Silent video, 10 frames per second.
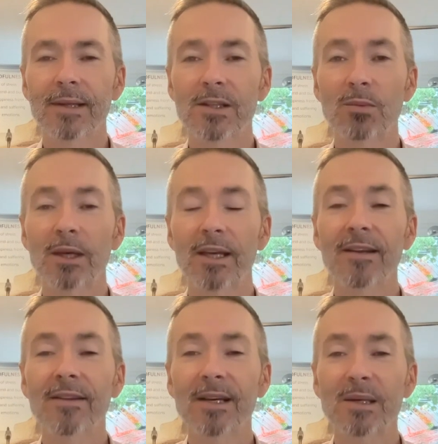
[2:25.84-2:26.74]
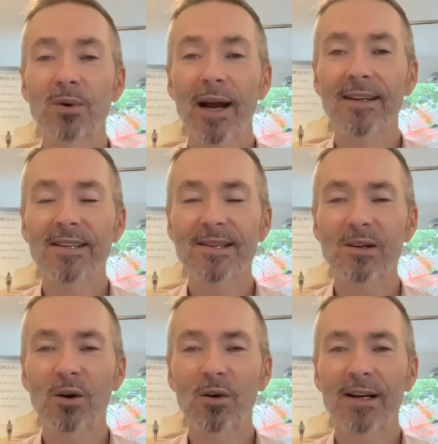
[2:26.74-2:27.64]
To begin this practice
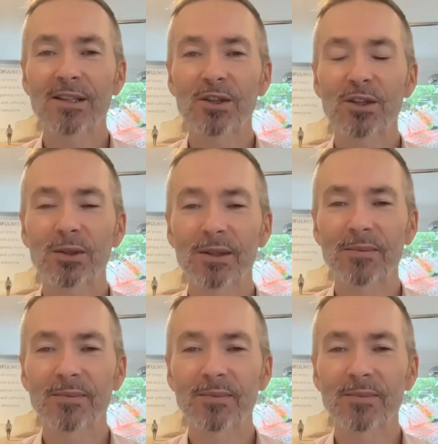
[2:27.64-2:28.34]
on gratitude,